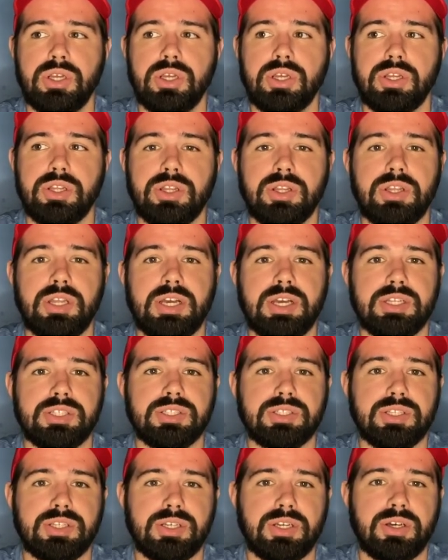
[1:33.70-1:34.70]
in the
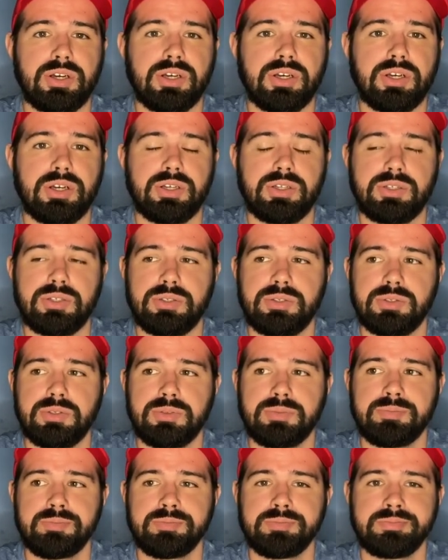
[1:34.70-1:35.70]
last,
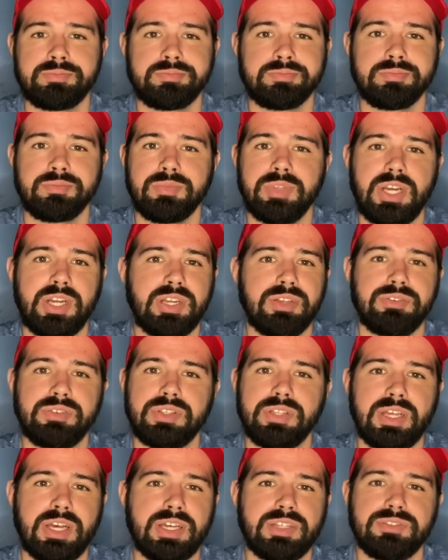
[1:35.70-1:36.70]
not
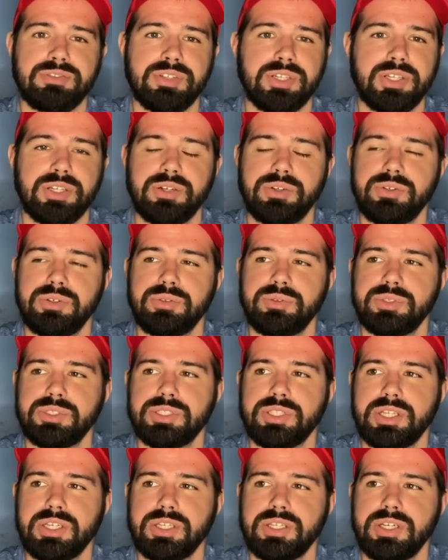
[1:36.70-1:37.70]
even the last video, it
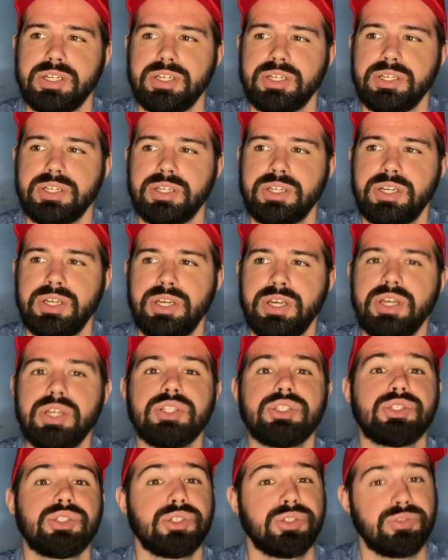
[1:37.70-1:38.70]
was like
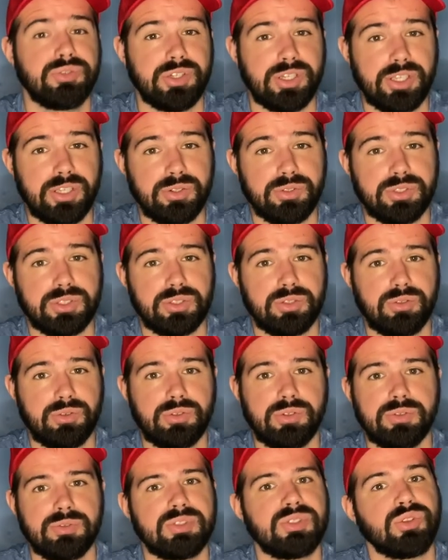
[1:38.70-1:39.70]
2 videos,
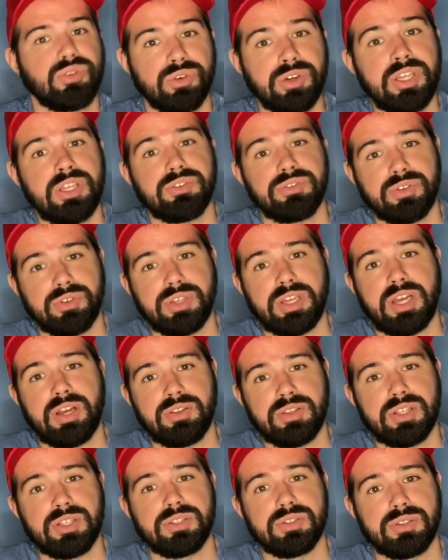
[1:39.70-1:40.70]
3 if you
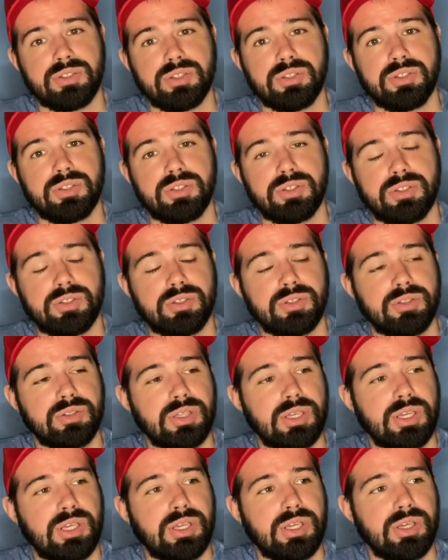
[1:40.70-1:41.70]
count the
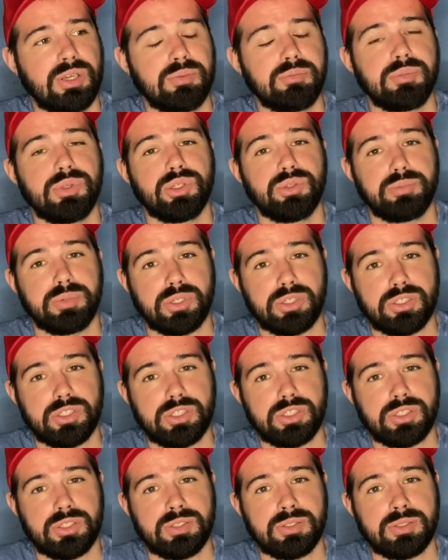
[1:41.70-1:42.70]
bloopers.